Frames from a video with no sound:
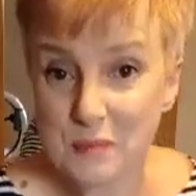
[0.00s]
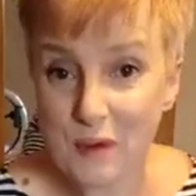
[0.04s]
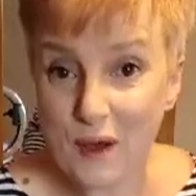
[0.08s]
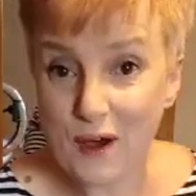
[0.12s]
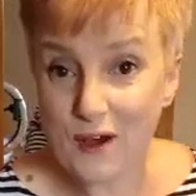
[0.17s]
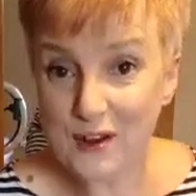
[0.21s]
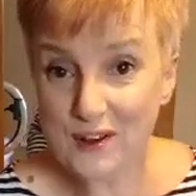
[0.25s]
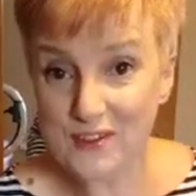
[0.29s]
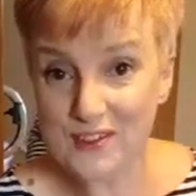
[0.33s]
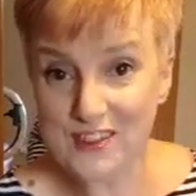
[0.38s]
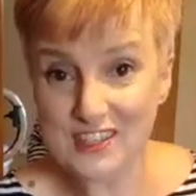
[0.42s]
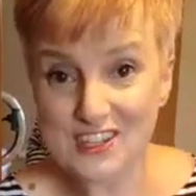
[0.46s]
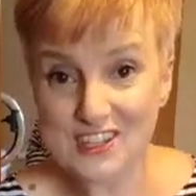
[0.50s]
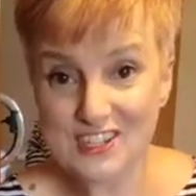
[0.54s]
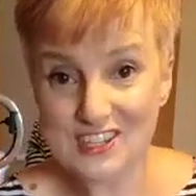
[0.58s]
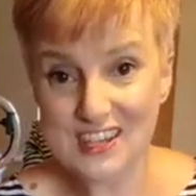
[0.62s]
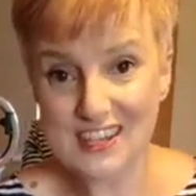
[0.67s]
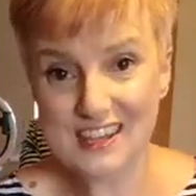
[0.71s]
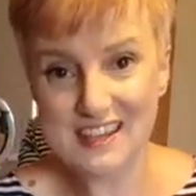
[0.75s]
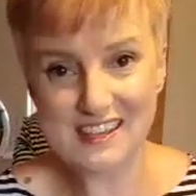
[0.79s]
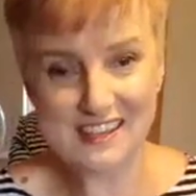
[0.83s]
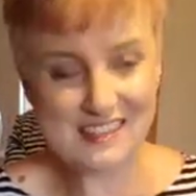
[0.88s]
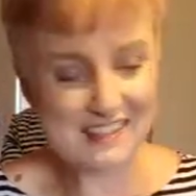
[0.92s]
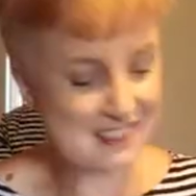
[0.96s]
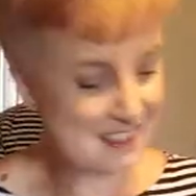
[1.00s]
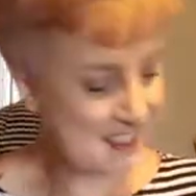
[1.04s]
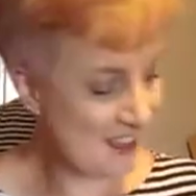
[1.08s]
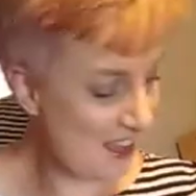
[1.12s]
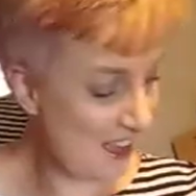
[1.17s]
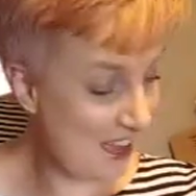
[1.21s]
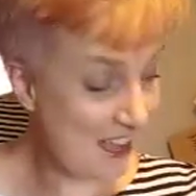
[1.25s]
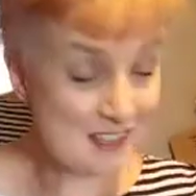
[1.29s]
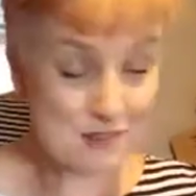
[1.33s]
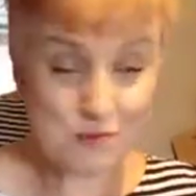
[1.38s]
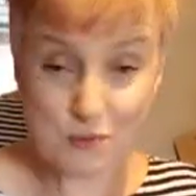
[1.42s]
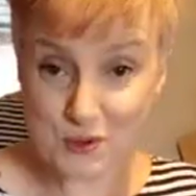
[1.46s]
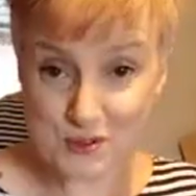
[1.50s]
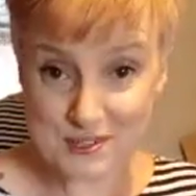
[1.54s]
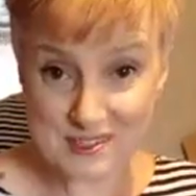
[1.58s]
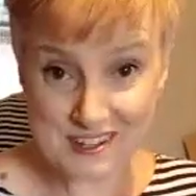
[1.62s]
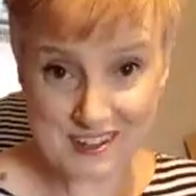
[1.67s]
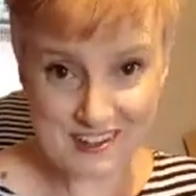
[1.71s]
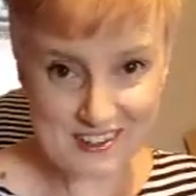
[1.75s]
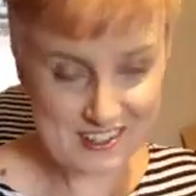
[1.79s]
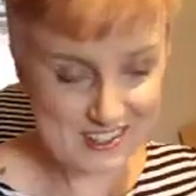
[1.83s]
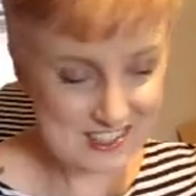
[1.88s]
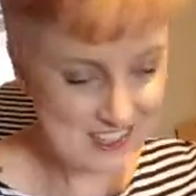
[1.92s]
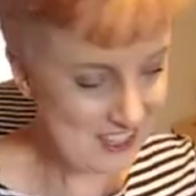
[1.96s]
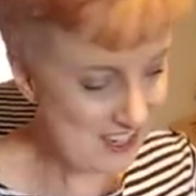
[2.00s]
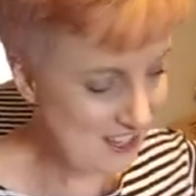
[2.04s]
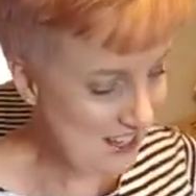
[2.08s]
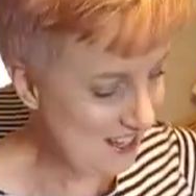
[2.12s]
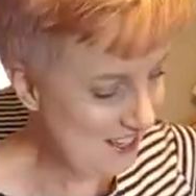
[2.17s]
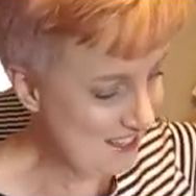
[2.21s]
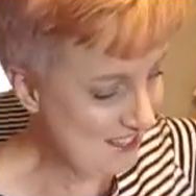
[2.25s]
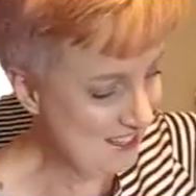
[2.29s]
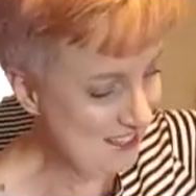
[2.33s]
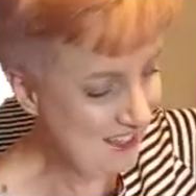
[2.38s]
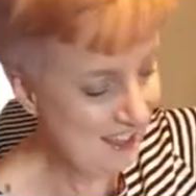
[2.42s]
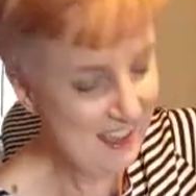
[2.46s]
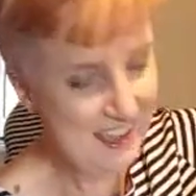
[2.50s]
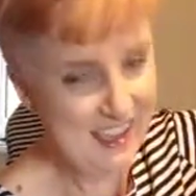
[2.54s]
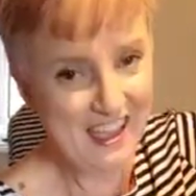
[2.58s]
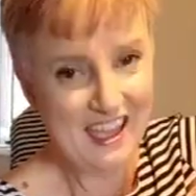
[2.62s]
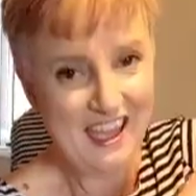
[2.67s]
part of this year's, as was last year's,